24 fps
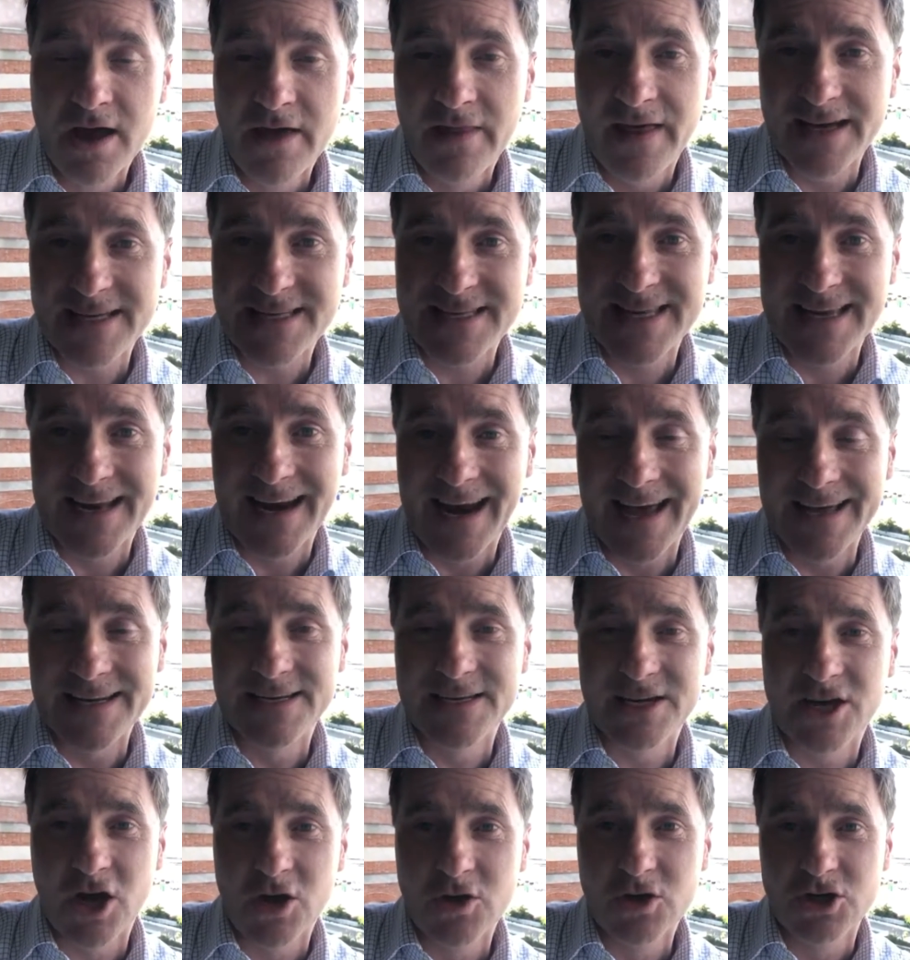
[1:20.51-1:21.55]
That's the
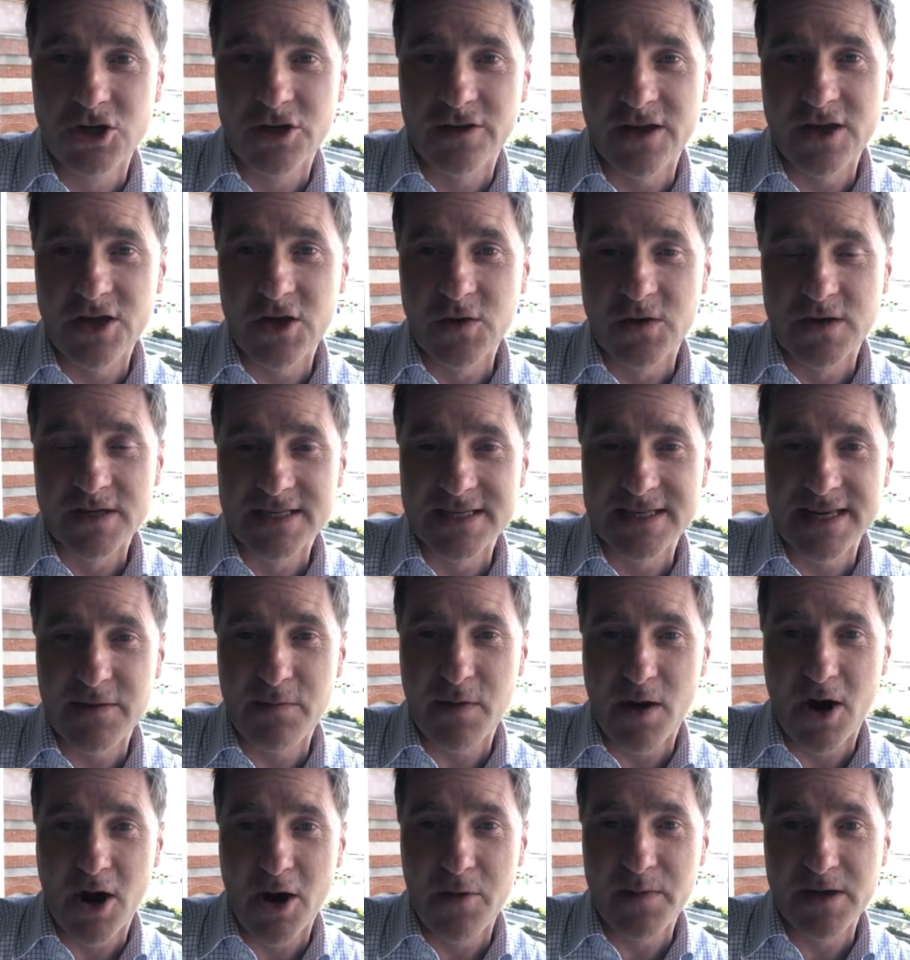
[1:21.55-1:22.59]
Atlantic Ocean that you can see
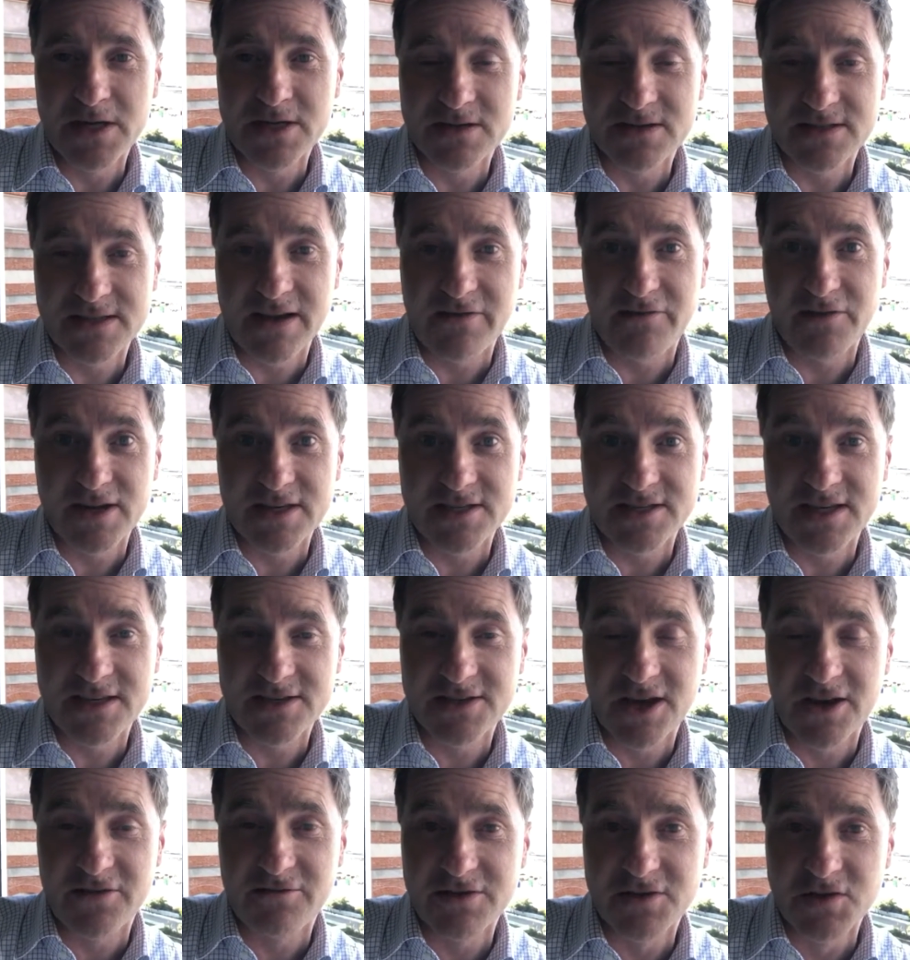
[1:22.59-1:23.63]
behind me, so it's definitely a
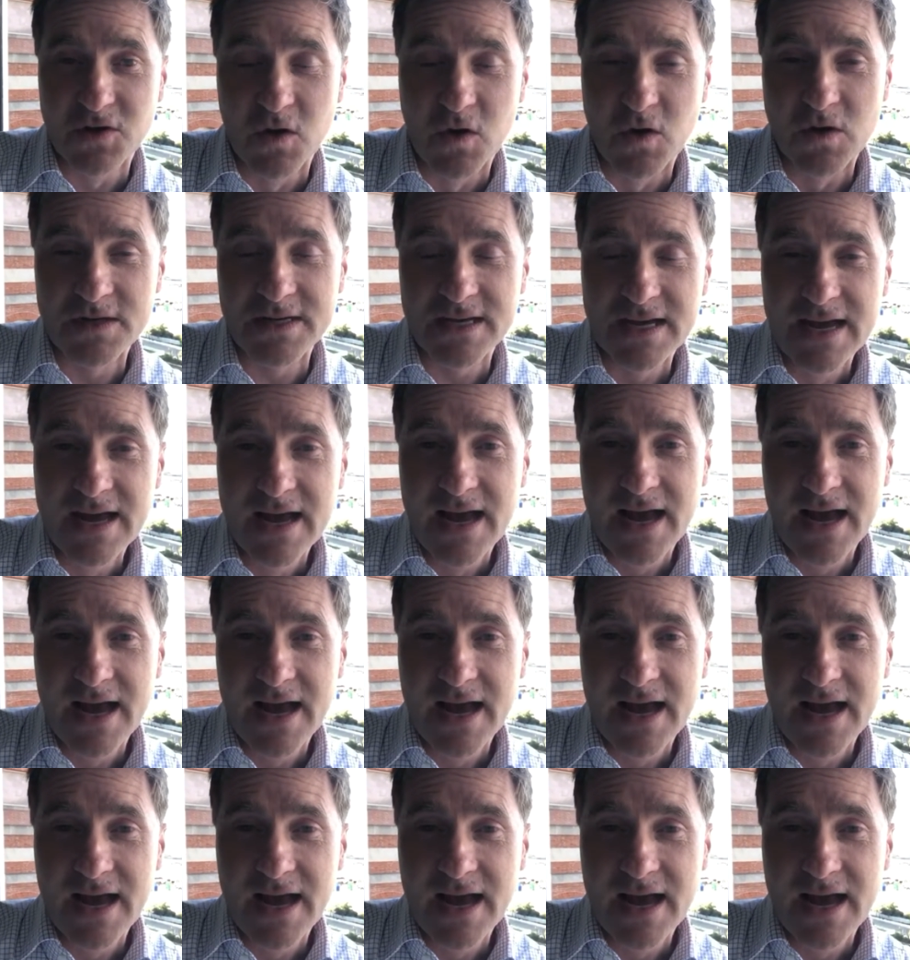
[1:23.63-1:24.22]
seaside resort.